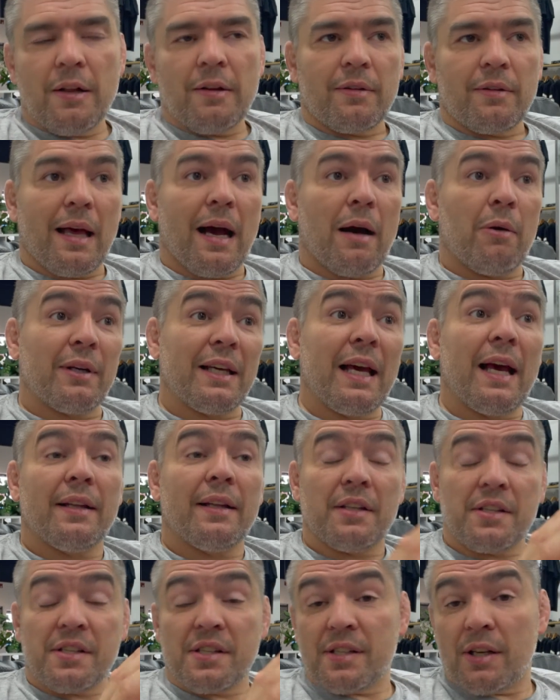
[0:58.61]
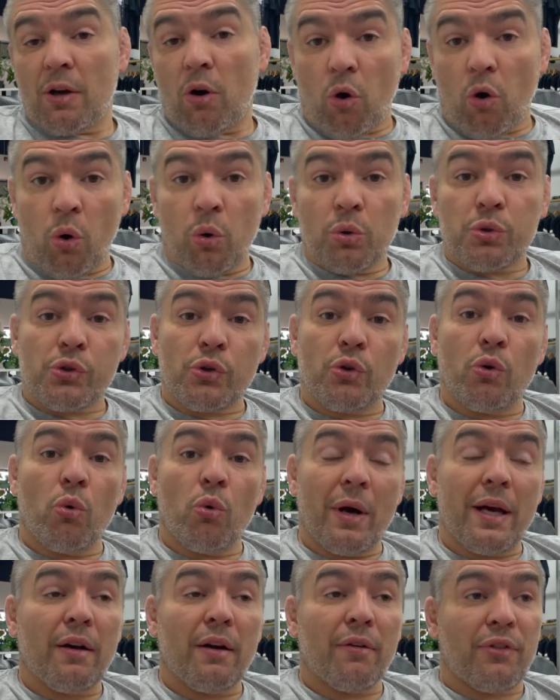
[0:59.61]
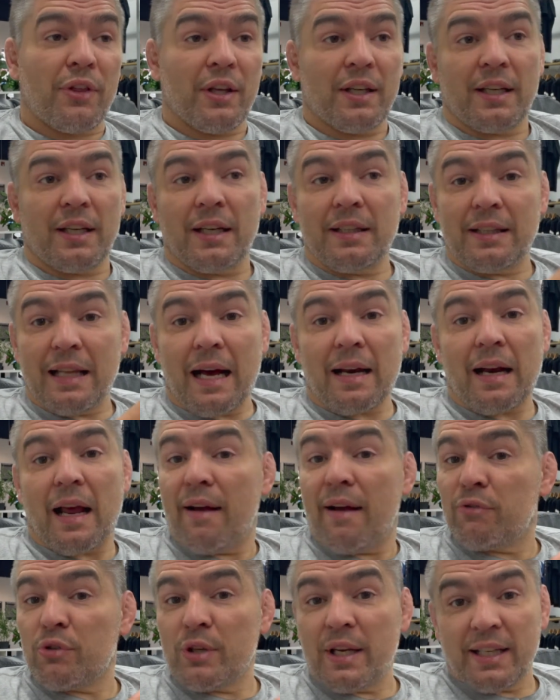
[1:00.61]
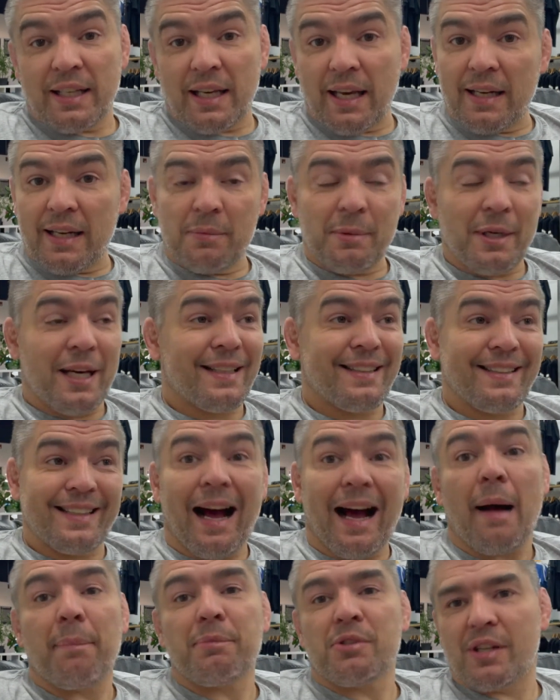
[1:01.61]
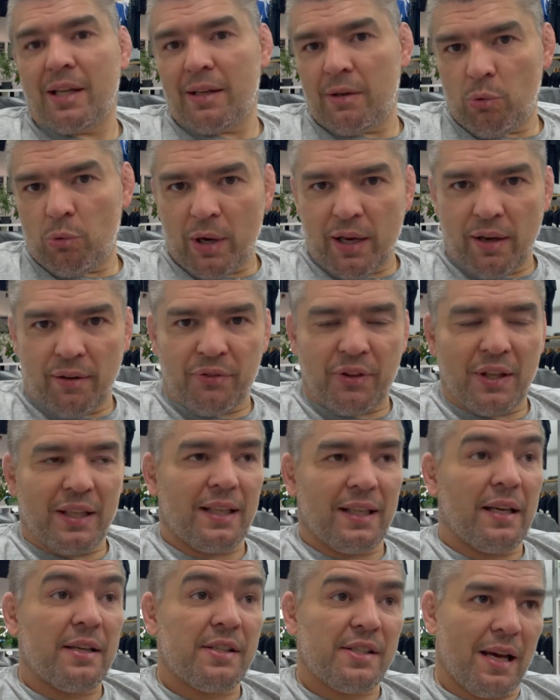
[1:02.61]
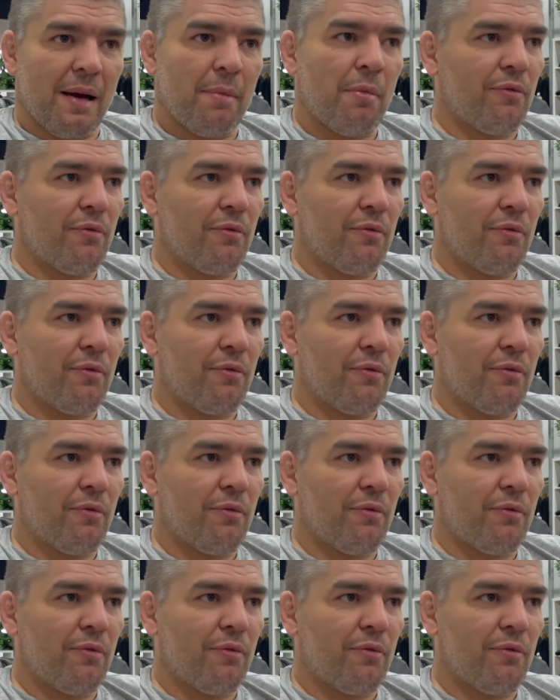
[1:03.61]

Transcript: Now, again, this is the old school way of thinking. Not every academy adopts that way of thinking. Some of